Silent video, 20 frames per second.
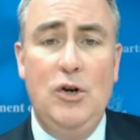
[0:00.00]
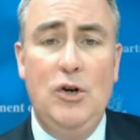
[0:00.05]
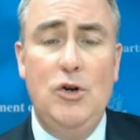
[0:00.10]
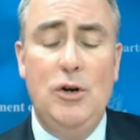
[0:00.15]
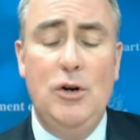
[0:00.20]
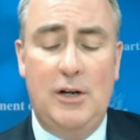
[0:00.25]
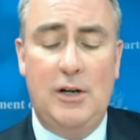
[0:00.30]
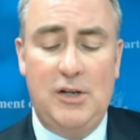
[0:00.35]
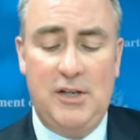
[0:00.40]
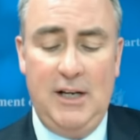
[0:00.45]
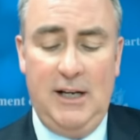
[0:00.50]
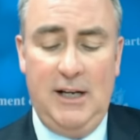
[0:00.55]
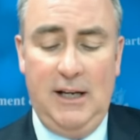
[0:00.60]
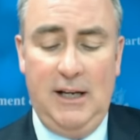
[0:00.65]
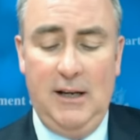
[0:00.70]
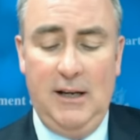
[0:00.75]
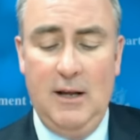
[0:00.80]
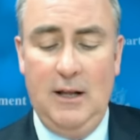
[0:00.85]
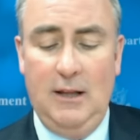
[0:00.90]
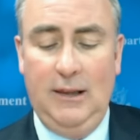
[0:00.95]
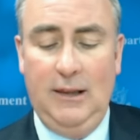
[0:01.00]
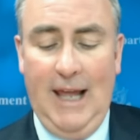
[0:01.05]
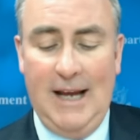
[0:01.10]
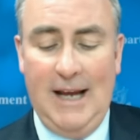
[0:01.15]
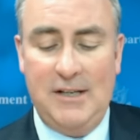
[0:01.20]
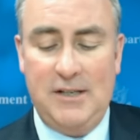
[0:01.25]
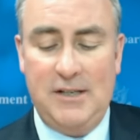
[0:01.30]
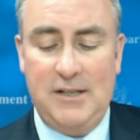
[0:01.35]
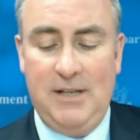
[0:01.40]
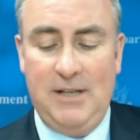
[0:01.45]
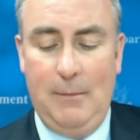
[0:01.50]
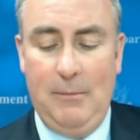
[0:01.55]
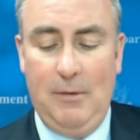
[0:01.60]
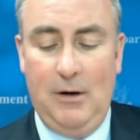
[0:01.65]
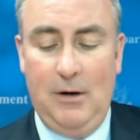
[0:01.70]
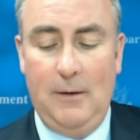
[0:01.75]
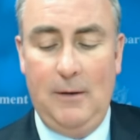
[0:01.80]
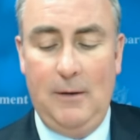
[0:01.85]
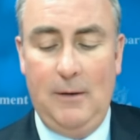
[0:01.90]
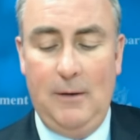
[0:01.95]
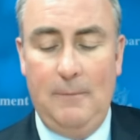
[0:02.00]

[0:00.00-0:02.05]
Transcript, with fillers: New York City last September.